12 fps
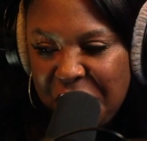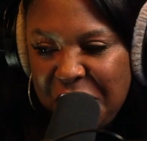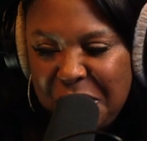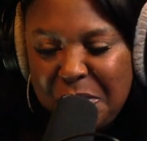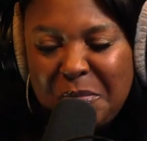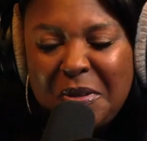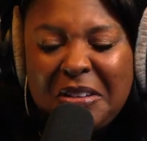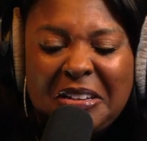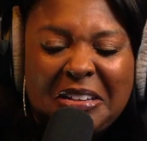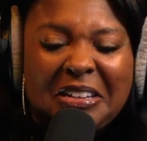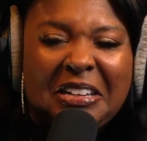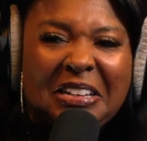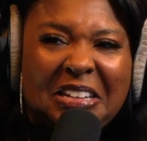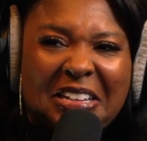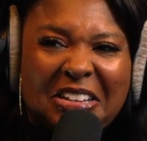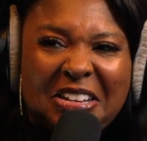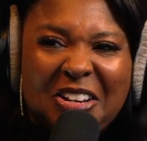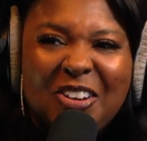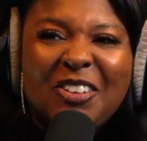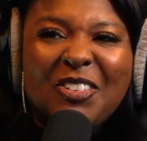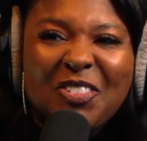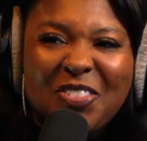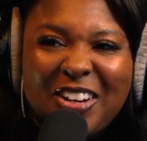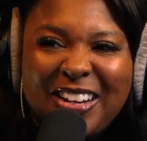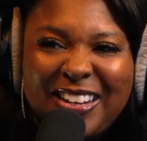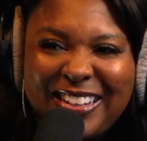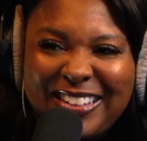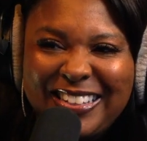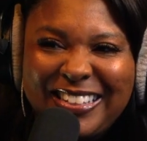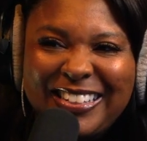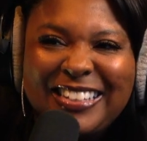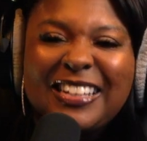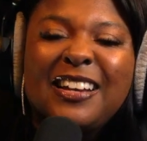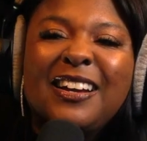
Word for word: my him? god, he smells. He's right. I'm, I'm, and I'm,